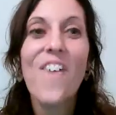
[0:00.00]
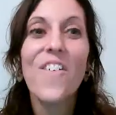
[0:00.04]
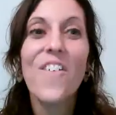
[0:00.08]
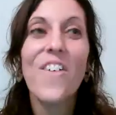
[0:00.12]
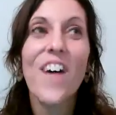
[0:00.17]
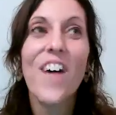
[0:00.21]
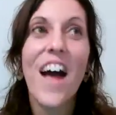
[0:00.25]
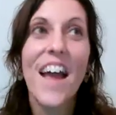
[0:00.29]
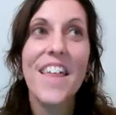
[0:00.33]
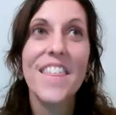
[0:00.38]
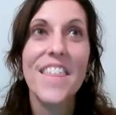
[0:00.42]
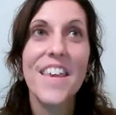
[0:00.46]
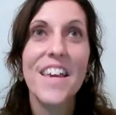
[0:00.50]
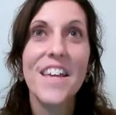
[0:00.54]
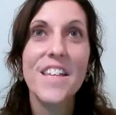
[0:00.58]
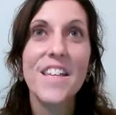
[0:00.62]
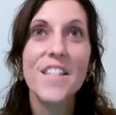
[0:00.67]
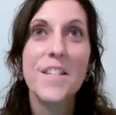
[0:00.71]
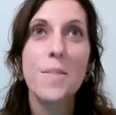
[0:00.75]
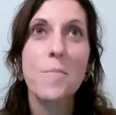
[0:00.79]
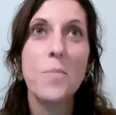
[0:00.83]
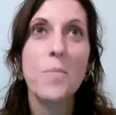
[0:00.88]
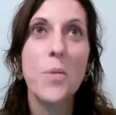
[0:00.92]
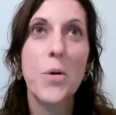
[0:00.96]
Well, I think it's
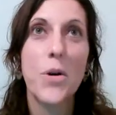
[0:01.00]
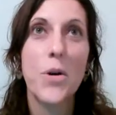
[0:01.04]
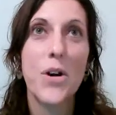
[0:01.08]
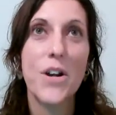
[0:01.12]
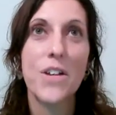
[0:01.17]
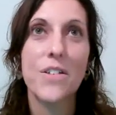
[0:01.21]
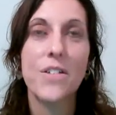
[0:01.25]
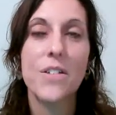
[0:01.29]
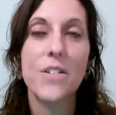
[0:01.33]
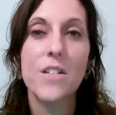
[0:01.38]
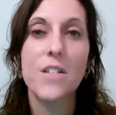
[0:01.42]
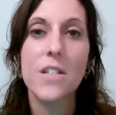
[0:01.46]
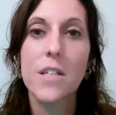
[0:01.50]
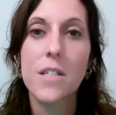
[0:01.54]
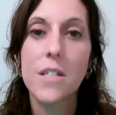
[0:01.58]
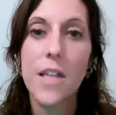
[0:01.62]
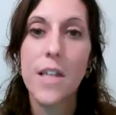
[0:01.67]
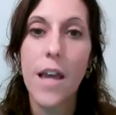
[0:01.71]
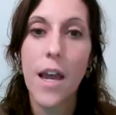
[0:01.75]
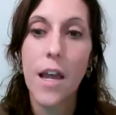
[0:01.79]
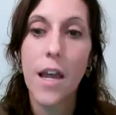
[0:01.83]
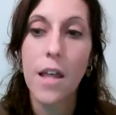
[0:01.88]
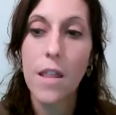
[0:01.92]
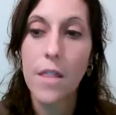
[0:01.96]
important to
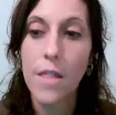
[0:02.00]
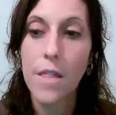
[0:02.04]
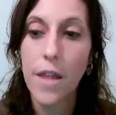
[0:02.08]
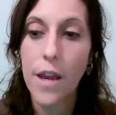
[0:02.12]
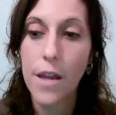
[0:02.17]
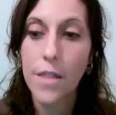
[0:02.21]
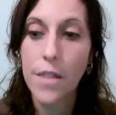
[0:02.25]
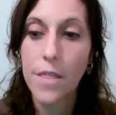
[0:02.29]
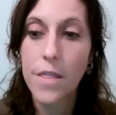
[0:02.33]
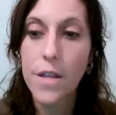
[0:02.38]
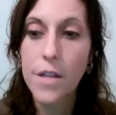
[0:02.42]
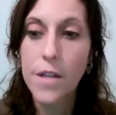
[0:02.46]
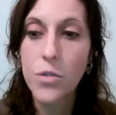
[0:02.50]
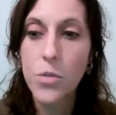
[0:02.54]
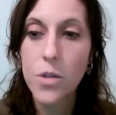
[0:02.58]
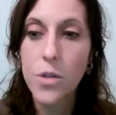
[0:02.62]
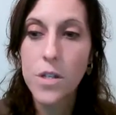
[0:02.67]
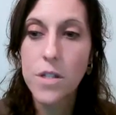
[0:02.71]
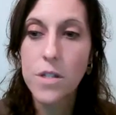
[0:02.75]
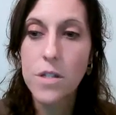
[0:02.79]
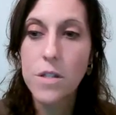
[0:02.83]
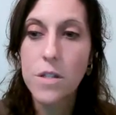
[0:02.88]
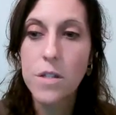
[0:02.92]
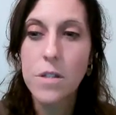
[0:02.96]
say like
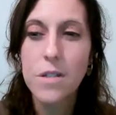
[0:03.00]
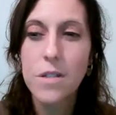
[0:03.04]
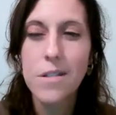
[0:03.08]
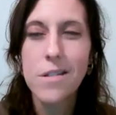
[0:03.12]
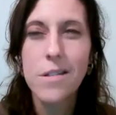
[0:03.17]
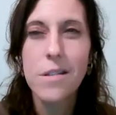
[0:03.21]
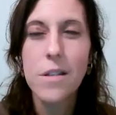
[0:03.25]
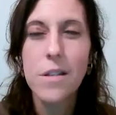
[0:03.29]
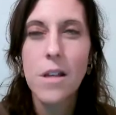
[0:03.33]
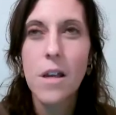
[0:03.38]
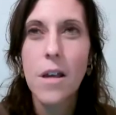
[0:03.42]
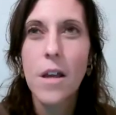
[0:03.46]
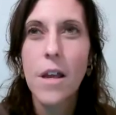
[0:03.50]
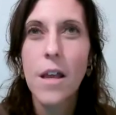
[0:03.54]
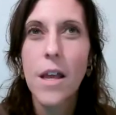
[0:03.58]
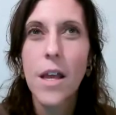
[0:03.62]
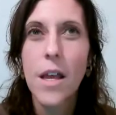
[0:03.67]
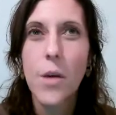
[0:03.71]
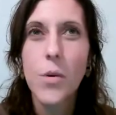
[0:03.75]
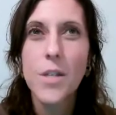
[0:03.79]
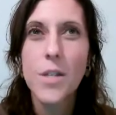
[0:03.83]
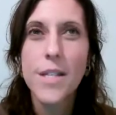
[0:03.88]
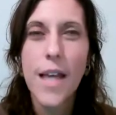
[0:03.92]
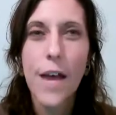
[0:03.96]
it
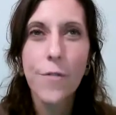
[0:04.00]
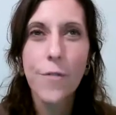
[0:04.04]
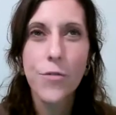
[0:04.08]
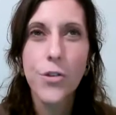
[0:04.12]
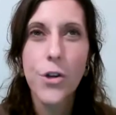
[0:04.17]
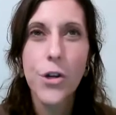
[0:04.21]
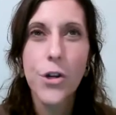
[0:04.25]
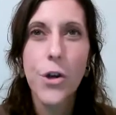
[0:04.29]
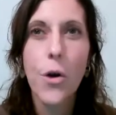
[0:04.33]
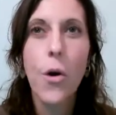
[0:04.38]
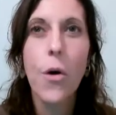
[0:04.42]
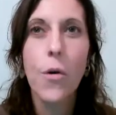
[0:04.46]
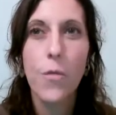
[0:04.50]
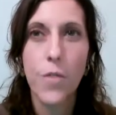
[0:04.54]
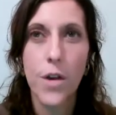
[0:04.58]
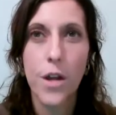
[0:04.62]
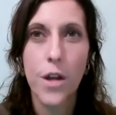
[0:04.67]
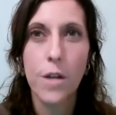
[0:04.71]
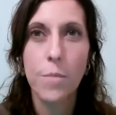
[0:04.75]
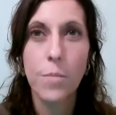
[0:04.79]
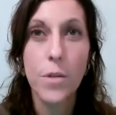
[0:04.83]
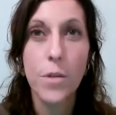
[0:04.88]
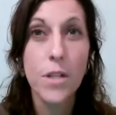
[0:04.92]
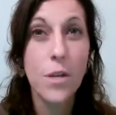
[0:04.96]
was after
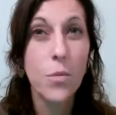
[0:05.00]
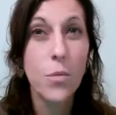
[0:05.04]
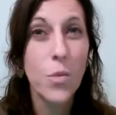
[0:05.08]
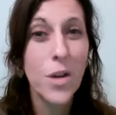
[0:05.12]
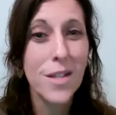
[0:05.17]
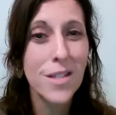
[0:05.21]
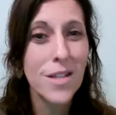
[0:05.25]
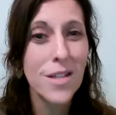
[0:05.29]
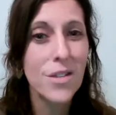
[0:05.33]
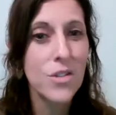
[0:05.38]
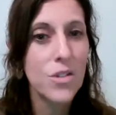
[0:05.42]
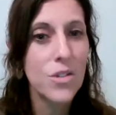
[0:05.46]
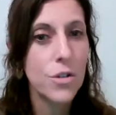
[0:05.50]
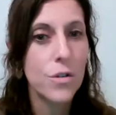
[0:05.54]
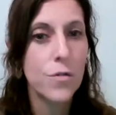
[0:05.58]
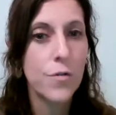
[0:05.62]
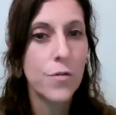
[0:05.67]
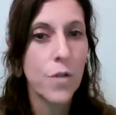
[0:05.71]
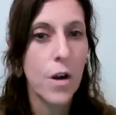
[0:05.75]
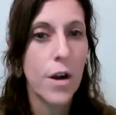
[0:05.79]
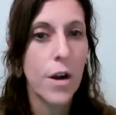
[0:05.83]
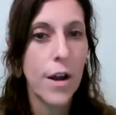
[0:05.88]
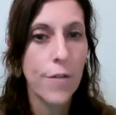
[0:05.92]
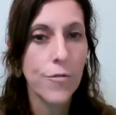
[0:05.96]
COVID, but it wasn't too
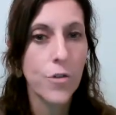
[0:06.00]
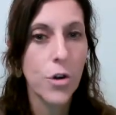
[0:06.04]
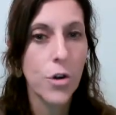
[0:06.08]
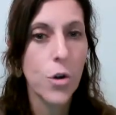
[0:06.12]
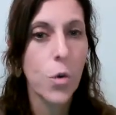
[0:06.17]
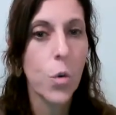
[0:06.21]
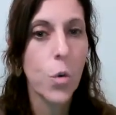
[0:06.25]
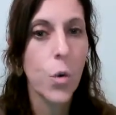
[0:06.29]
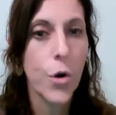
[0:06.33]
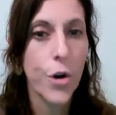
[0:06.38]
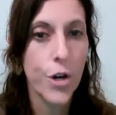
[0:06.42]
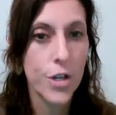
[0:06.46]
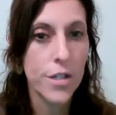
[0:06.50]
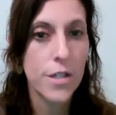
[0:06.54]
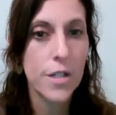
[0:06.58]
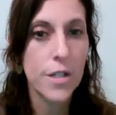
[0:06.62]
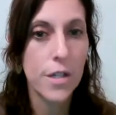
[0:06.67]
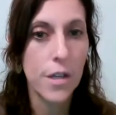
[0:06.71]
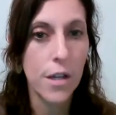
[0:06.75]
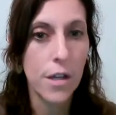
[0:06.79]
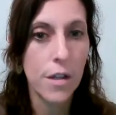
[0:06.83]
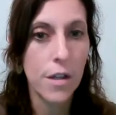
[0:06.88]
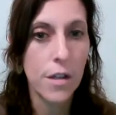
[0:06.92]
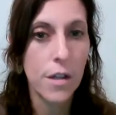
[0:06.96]
far after
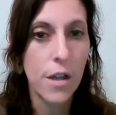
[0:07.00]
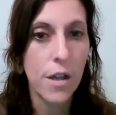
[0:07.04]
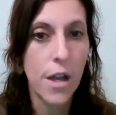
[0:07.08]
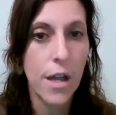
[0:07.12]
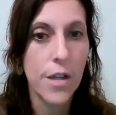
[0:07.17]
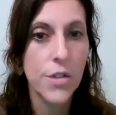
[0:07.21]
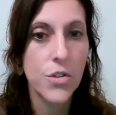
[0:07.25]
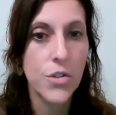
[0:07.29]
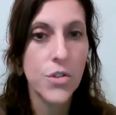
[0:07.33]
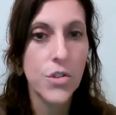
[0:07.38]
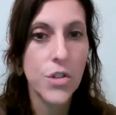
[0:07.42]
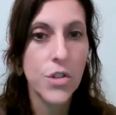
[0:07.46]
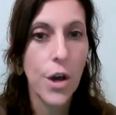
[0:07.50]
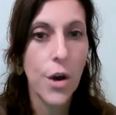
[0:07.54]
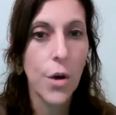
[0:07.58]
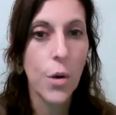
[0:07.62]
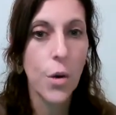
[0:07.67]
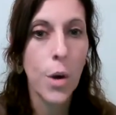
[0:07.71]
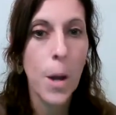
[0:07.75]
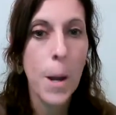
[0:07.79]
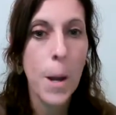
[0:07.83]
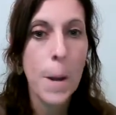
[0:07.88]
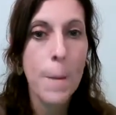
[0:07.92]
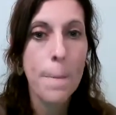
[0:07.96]
quarantine. And
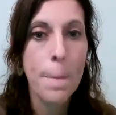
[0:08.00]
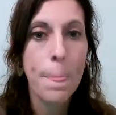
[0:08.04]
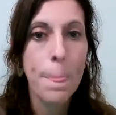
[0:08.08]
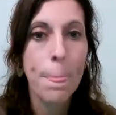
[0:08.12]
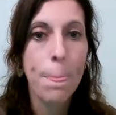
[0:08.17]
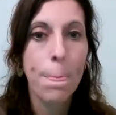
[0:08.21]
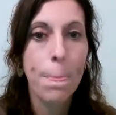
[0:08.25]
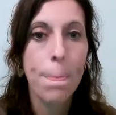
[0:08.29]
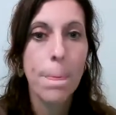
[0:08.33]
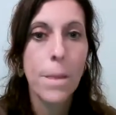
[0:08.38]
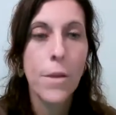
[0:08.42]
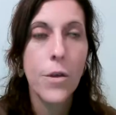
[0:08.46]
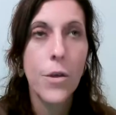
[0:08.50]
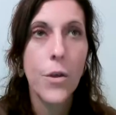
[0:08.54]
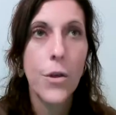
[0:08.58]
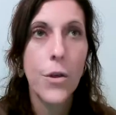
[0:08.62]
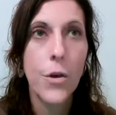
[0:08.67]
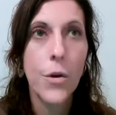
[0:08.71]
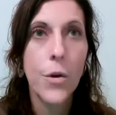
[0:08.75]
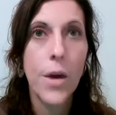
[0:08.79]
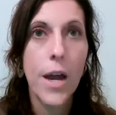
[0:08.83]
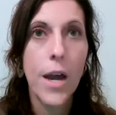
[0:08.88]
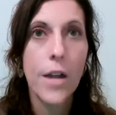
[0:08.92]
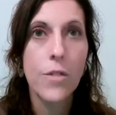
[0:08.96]
so
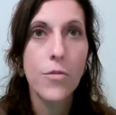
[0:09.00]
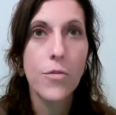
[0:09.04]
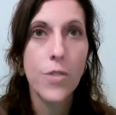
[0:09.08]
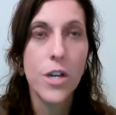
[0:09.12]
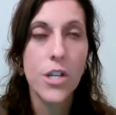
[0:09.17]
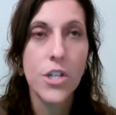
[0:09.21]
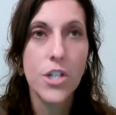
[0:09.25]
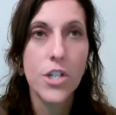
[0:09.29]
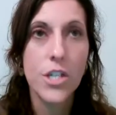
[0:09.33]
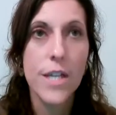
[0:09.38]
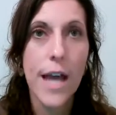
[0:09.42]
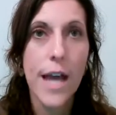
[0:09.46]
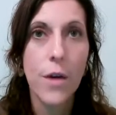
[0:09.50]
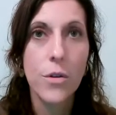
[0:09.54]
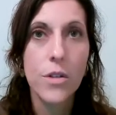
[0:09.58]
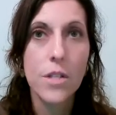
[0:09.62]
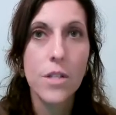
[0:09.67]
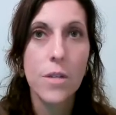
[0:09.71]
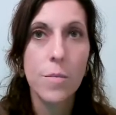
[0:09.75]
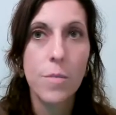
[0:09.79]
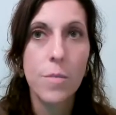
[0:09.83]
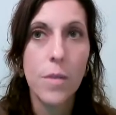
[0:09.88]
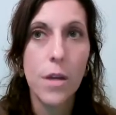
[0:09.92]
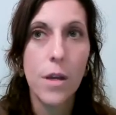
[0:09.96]
you had reached out
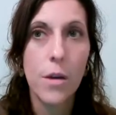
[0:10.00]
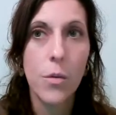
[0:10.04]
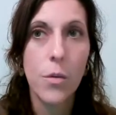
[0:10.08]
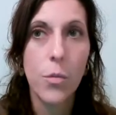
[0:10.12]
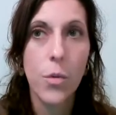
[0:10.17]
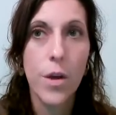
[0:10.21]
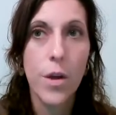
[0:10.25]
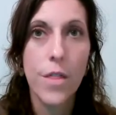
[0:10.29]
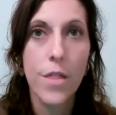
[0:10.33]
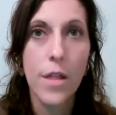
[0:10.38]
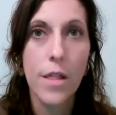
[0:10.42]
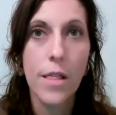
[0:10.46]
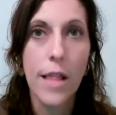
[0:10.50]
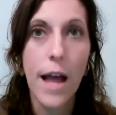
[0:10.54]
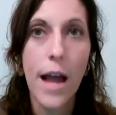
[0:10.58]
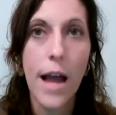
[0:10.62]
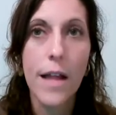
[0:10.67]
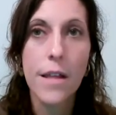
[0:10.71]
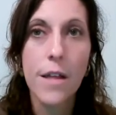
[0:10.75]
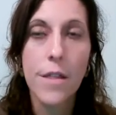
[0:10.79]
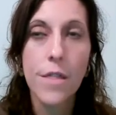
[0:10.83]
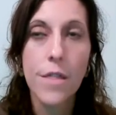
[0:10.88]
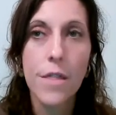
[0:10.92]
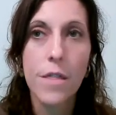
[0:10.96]
to me with a lot
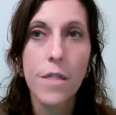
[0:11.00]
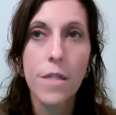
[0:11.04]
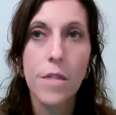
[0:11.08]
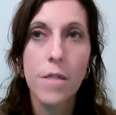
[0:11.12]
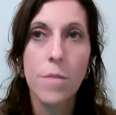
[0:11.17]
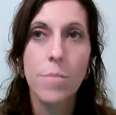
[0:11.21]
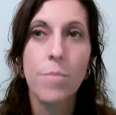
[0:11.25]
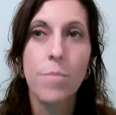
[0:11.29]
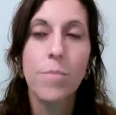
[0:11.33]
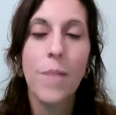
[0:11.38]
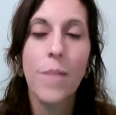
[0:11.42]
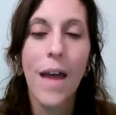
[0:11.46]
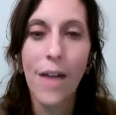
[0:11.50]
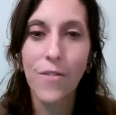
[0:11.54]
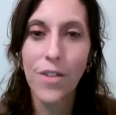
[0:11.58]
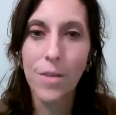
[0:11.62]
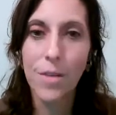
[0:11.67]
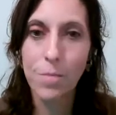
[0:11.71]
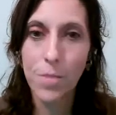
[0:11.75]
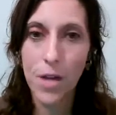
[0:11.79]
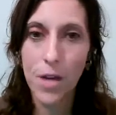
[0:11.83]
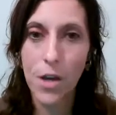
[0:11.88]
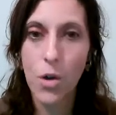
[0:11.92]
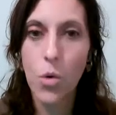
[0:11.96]
of
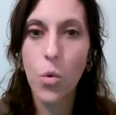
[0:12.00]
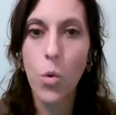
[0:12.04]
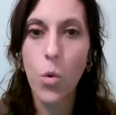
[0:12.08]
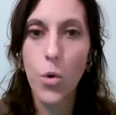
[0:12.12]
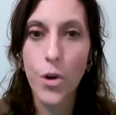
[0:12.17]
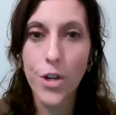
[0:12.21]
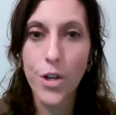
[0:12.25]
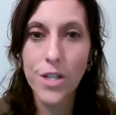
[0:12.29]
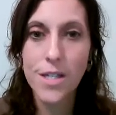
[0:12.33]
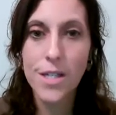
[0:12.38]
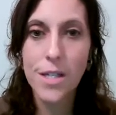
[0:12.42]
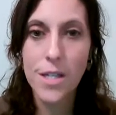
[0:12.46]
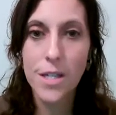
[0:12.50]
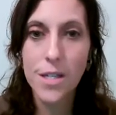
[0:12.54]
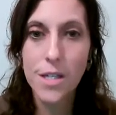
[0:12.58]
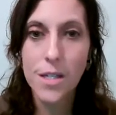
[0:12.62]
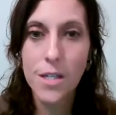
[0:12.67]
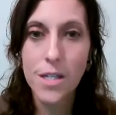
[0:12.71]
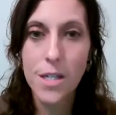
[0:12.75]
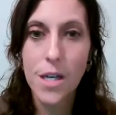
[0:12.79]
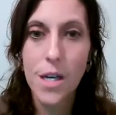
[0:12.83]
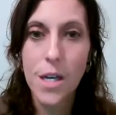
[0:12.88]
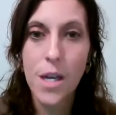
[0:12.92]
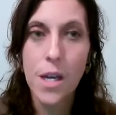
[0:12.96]
having been
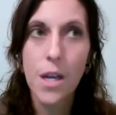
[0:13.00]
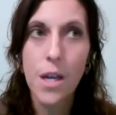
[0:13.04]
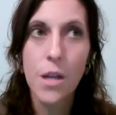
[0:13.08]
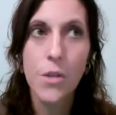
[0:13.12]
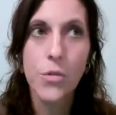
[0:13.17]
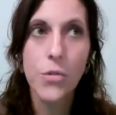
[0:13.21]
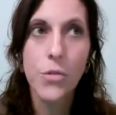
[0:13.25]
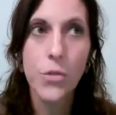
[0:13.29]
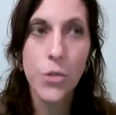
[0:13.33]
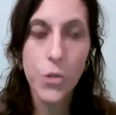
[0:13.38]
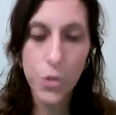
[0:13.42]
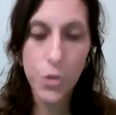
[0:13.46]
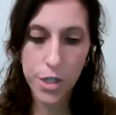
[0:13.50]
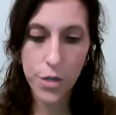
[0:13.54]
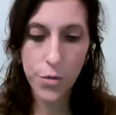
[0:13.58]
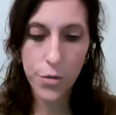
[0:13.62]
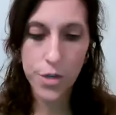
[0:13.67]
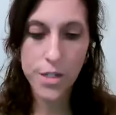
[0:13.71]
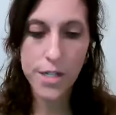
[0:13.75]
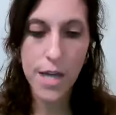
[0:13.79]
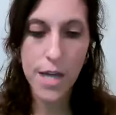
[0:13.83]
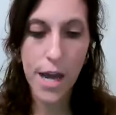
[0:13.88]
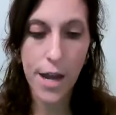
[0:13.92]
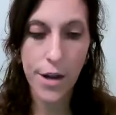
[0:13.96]
quarantined, newly
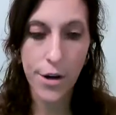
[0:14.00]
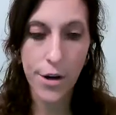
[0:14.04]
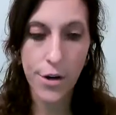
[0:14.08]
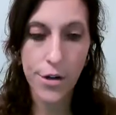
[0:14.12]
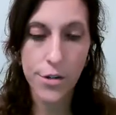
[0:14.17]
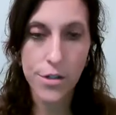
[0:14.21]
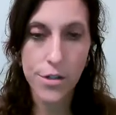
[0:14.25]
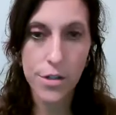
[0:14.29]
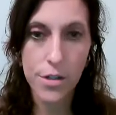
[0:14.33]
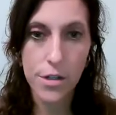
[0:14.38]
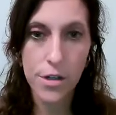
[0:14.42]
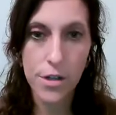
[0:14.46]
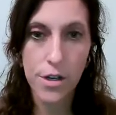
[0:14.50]
retired,